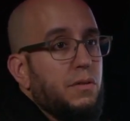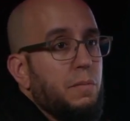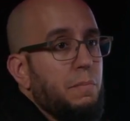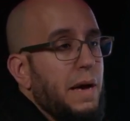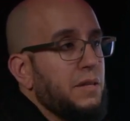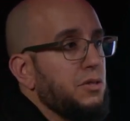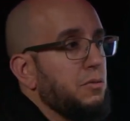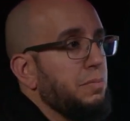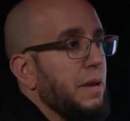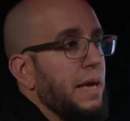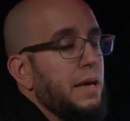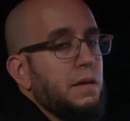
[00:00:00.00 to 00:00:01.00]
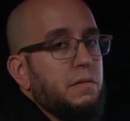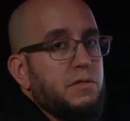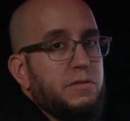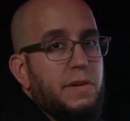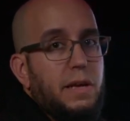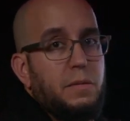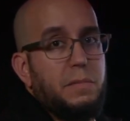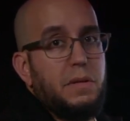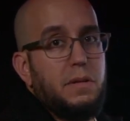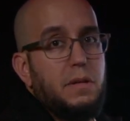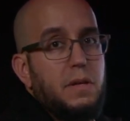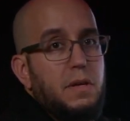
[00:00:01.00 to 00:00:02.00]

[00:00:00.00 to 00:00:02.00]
The master plan of development